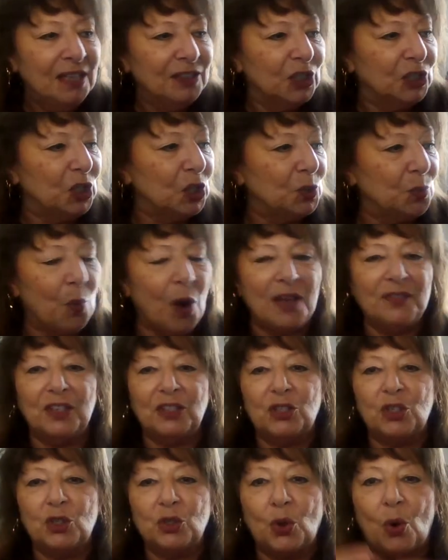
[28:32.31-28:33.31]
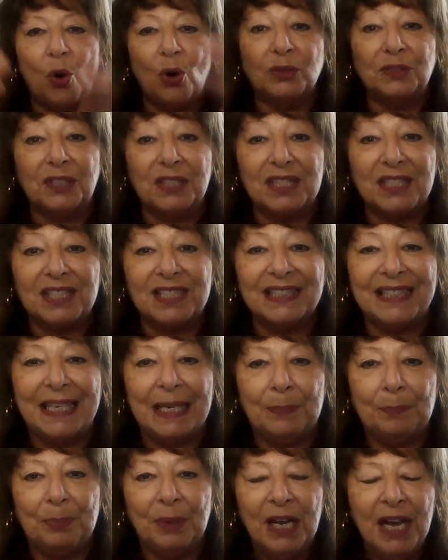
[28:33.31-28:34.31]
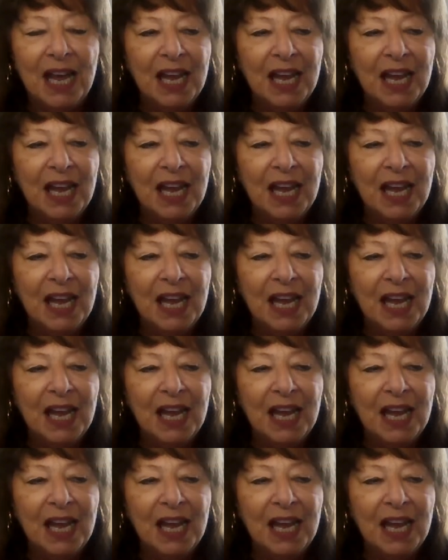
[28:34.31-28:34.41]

This is why this is called the sleep.